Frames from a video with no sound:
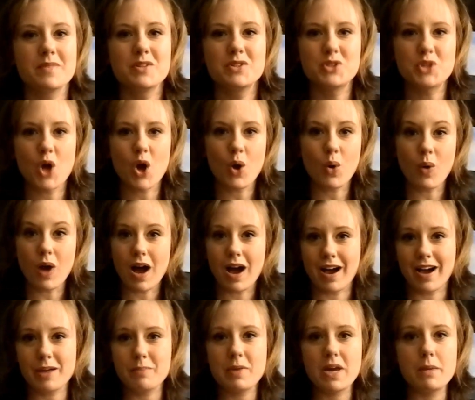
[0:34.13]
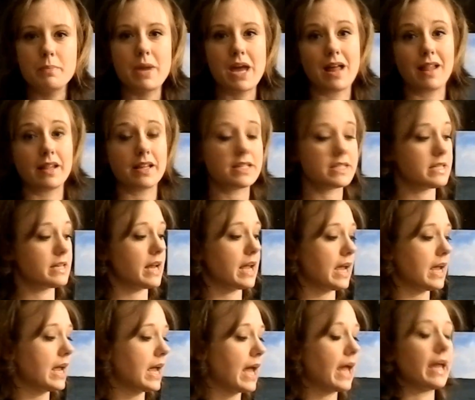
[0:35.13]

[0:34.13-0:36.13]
so on my palette today,